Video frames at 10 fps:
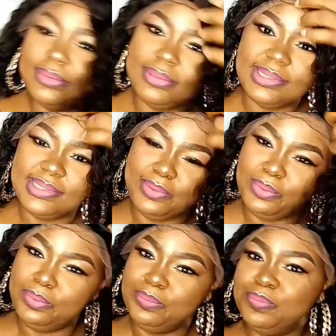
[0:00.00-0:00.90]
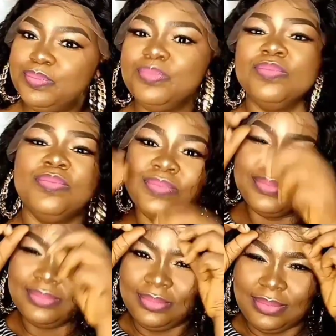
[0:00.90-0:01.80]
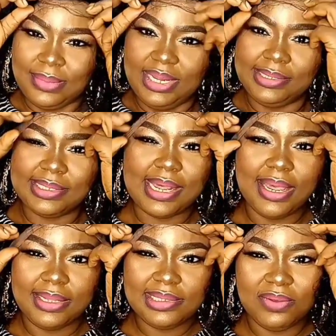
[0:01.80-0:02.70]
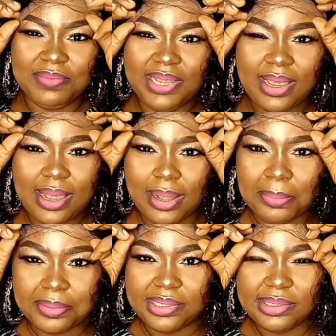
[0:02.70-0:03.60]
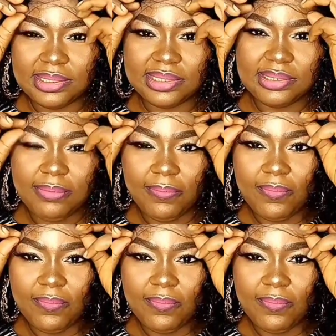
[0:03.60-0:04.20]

So the size of the cap is